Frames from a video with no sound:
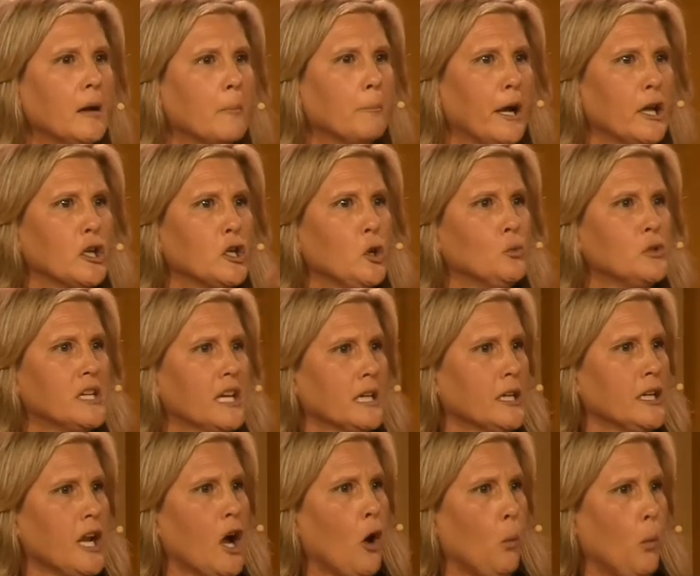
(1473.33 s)
but you
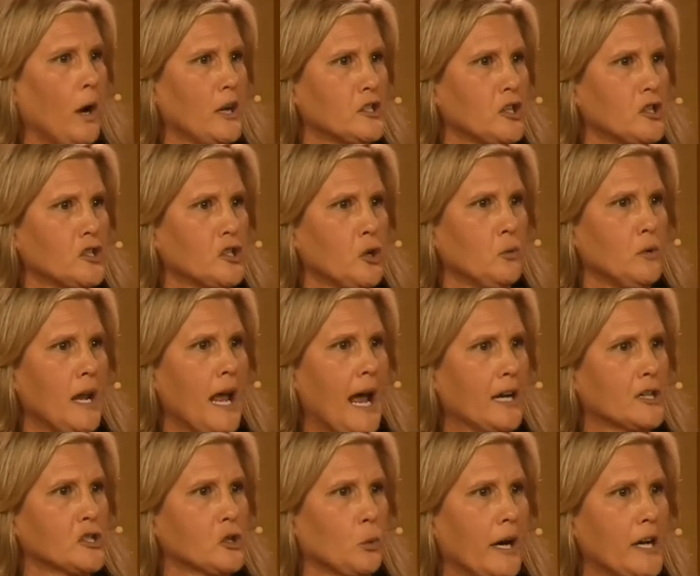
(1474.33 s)
didn't know what to do
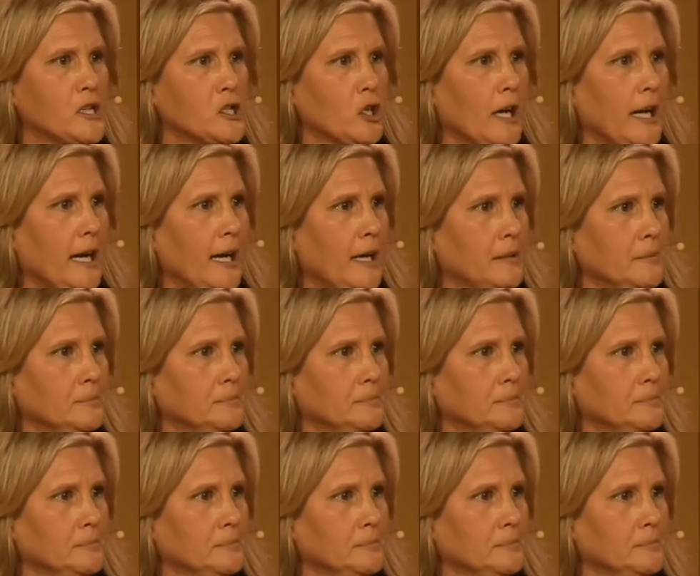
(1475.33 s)
next? Raise your hand.